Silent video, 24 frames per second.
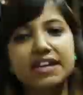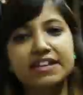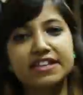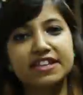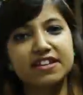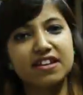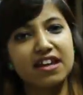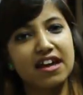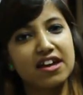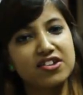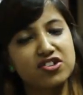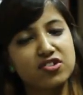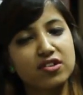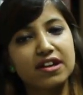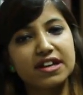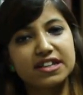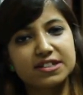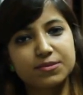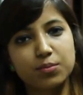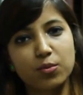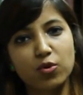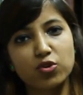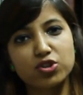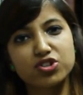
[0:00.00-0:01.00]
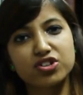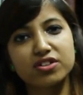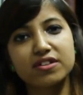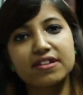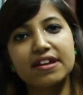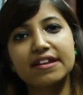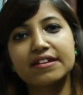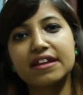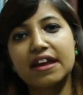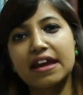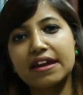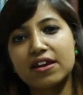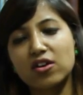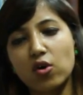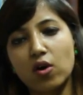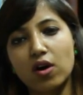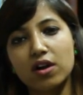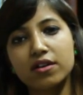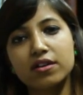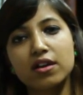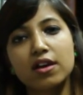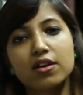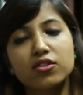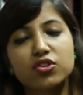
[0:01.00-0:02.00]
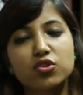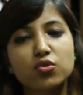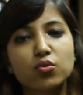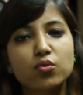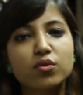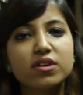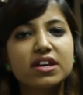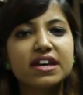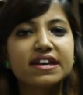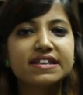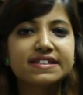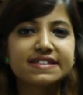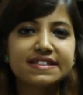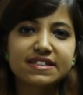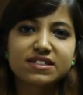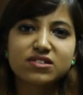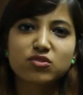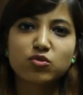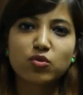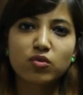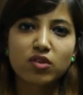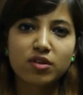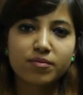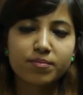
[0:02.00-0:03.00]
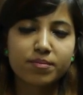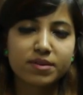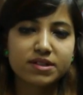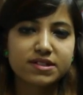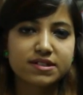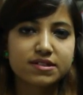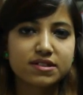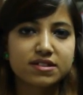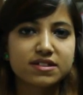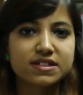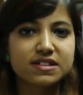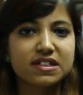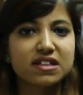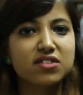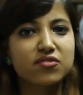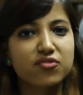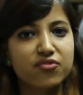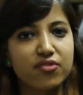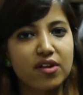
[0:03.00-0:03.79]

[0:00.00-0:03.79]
international exposure that I got through ESC School of Business in